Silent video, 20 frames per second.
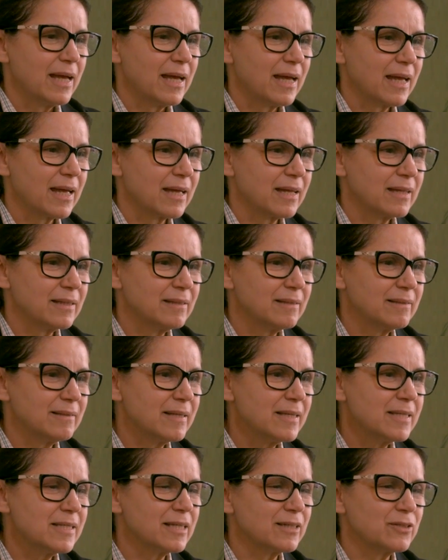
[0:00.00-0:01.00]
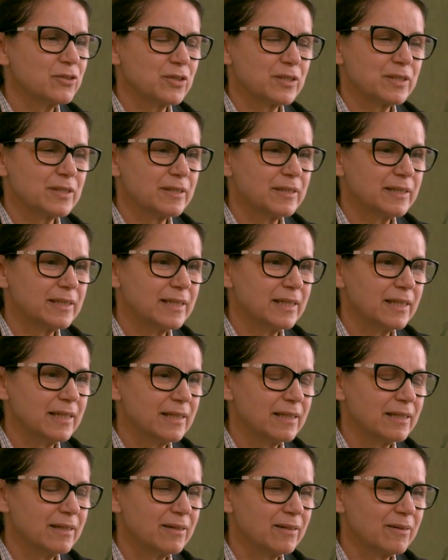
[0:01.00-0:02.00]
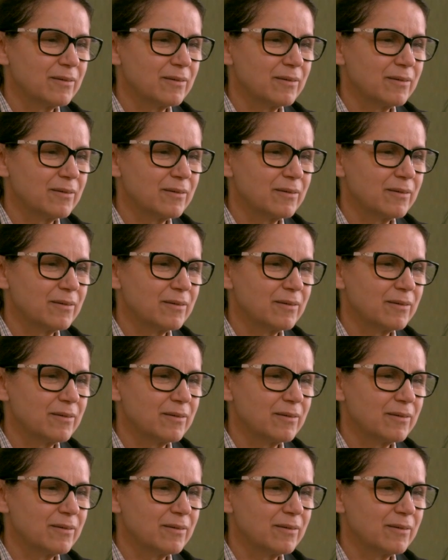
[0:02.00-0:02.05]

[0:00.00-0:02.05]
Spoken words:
And these are generally